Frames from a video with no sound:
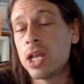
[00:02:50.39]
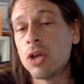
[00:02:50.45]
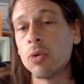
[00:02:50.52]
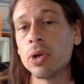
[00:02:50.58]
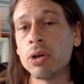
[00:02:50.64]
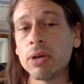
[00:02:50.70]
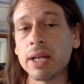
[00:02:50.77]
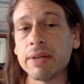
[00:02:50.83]

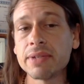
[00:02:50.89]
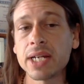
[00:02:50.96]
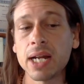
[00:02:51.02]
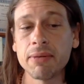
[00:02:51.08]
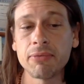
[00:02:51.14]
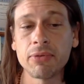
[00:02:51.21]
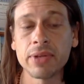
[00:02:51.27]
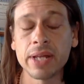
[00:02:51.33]
We don't have
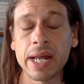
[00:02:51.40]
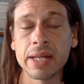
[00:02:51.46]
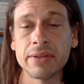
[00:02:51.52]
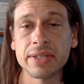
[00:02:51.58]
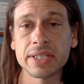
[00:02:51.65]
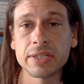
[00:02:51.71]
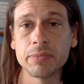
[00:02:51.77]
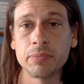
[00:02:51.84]
time for that in
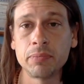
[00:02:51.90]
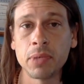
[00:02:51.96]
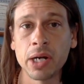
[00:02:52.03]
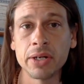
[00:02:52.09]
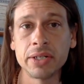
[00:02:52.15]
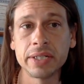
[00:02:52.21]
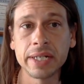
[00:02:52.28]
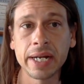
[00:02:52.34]
this
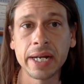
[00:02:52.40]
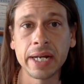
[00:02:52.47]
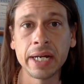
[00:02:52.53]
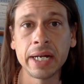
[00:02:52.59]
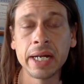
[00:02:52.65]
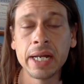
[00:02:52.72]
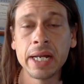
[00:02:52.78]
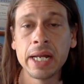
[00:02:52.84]
modern day.